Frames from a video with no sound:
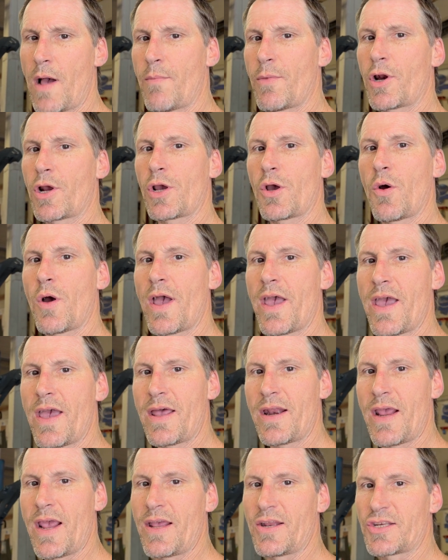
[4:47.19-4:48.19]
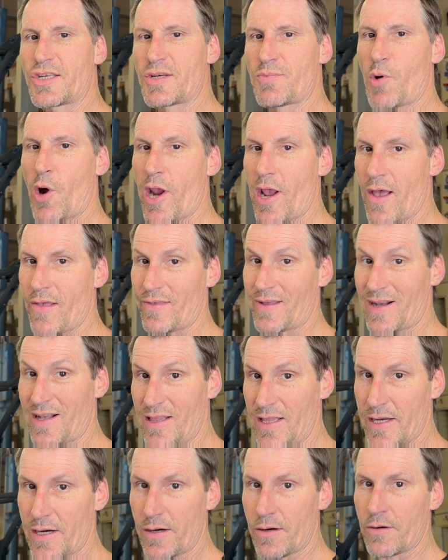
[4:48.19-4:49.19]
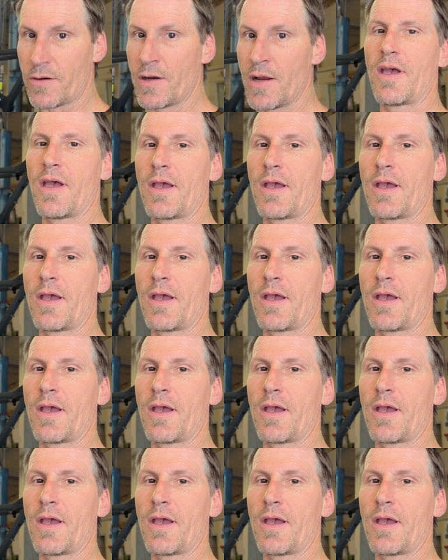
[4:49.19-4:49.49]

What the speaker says: I'm gonna go ahead and spray on the clear